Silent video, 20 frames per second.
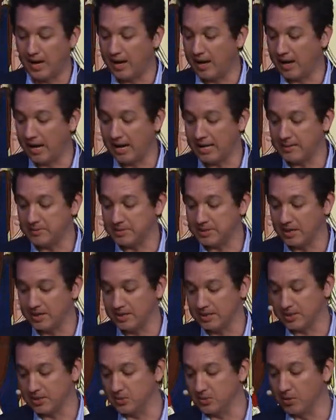i am
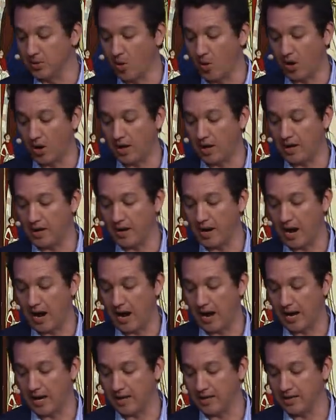telling you laura and
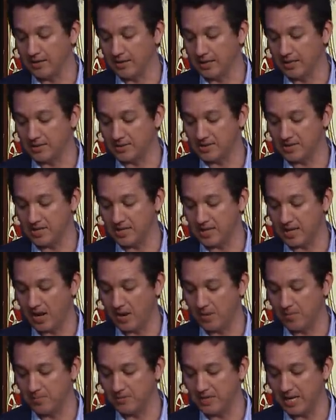i like seeing
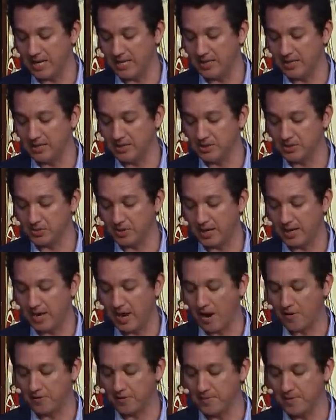how dating is right
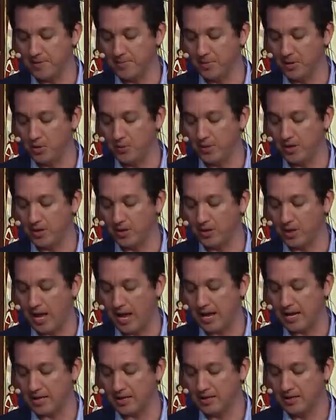now for people we are
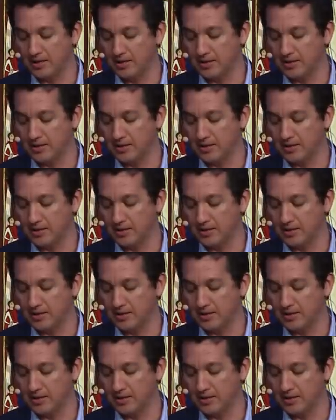like